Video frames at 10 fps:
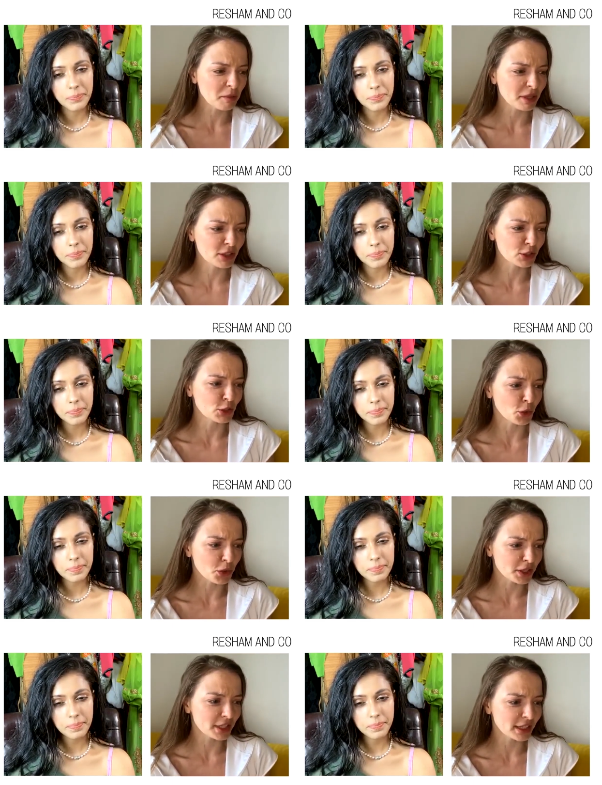Speaker 1: it's
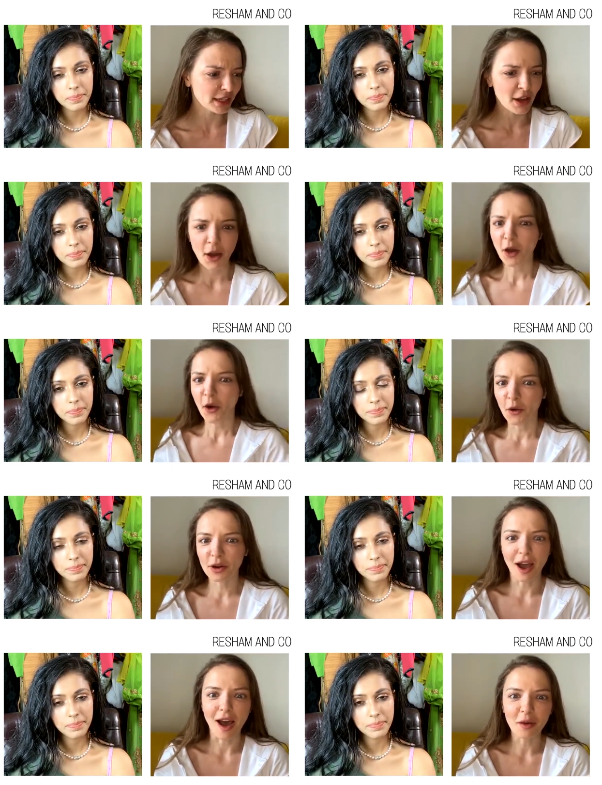dirty or
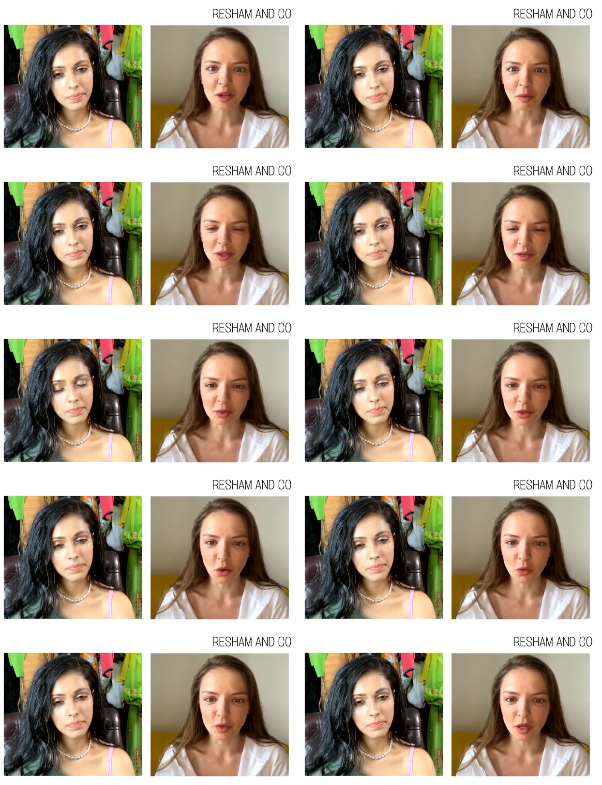how it possible to
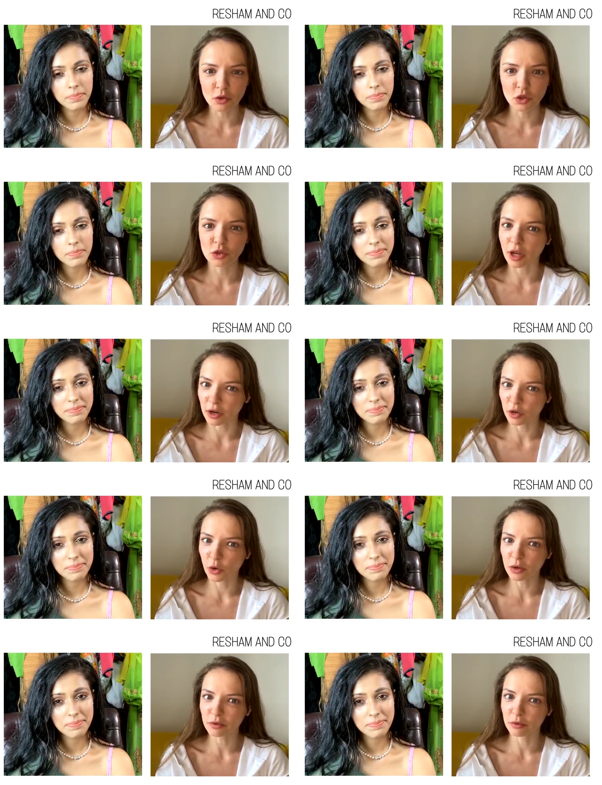go without shoes. Are you
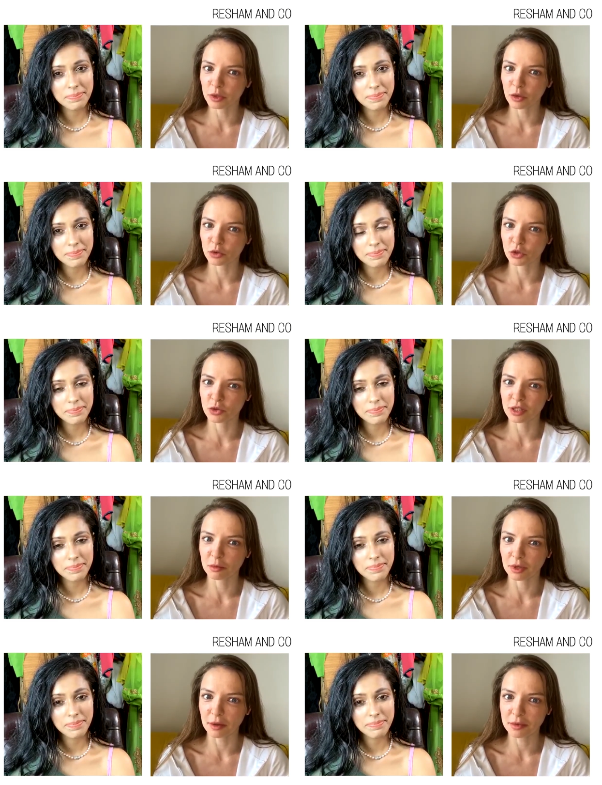going without shoes
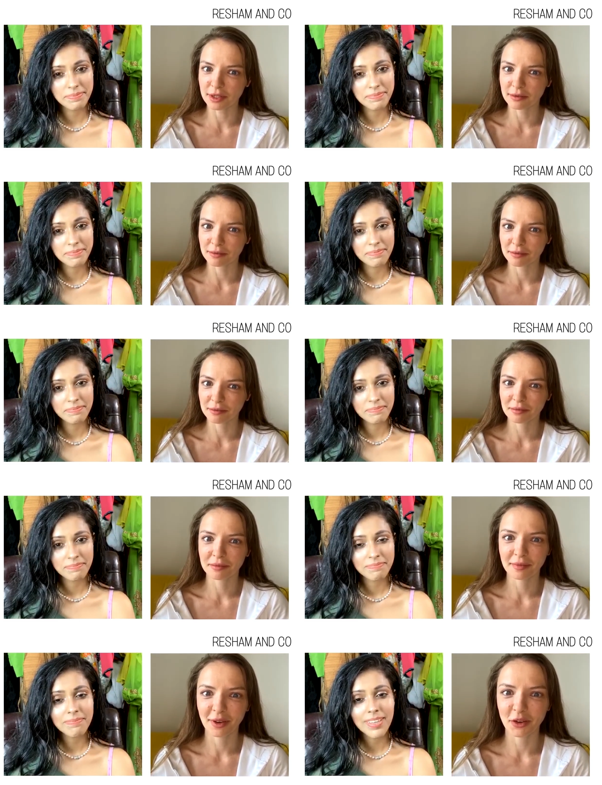sometimes?
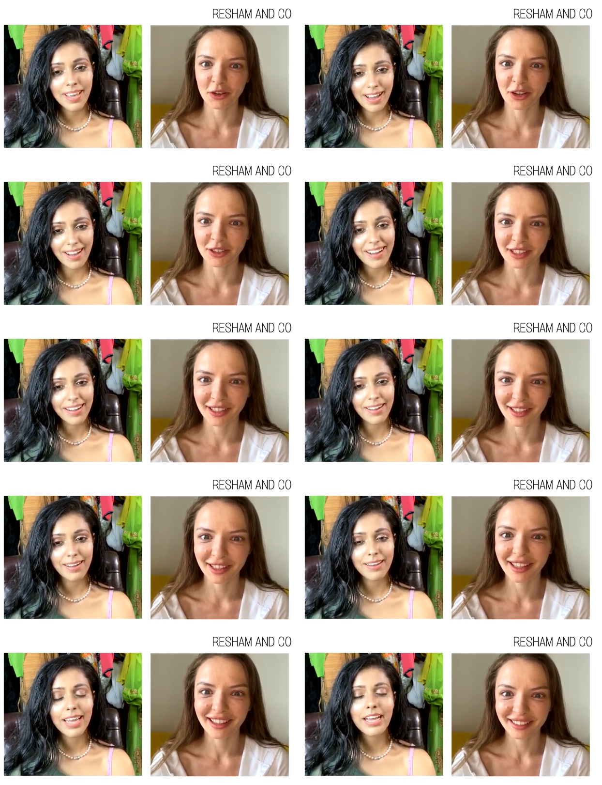
Speaker 2: Or yeah,
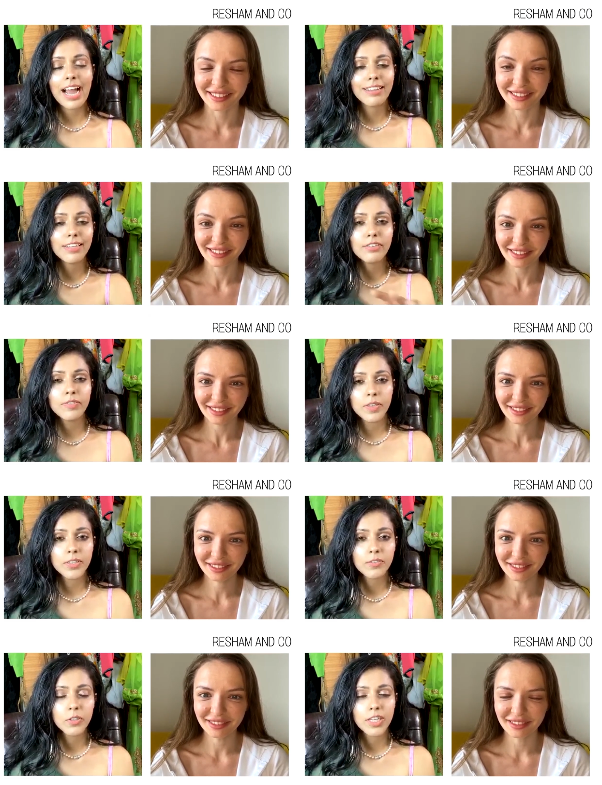uh, like I think the
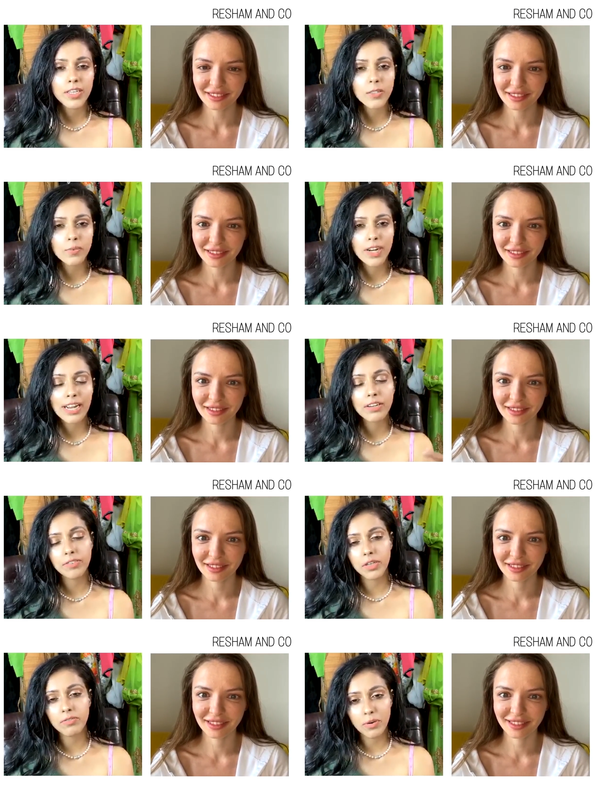first few days were like
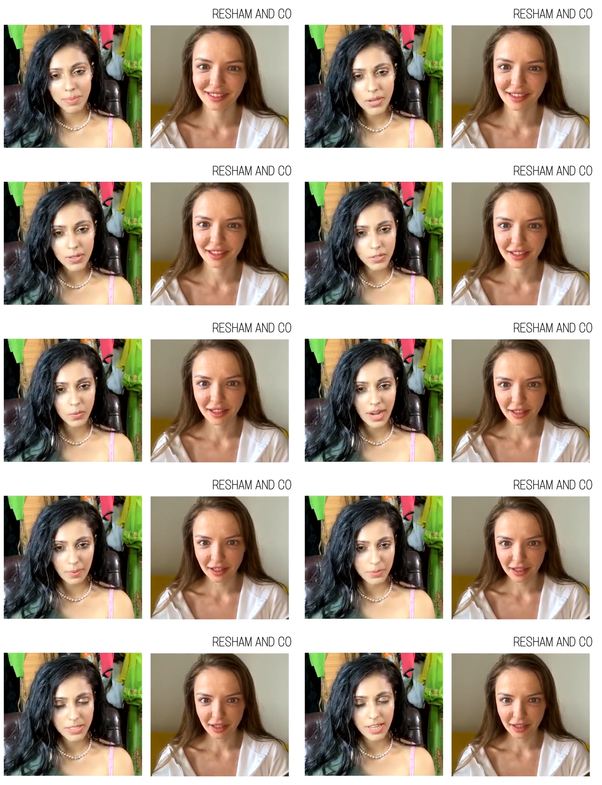difficult for me also when I
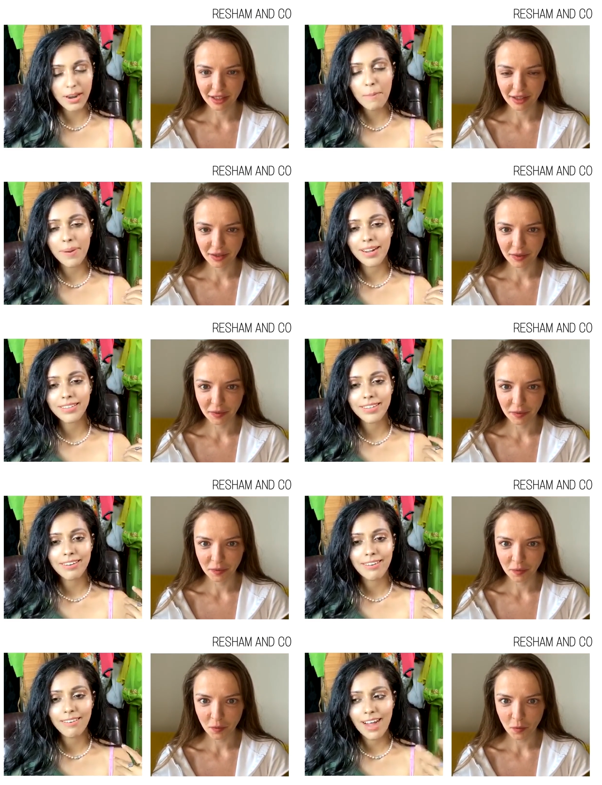was there, but
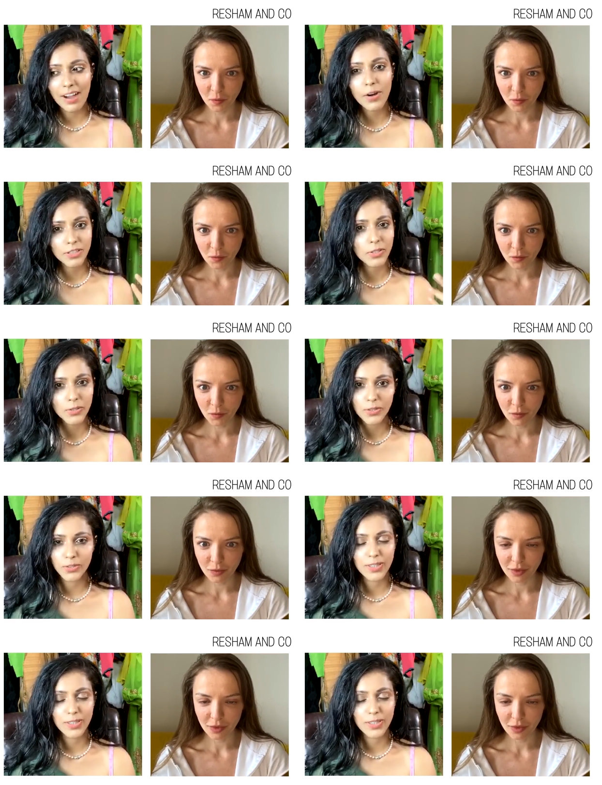uh, I got used to it.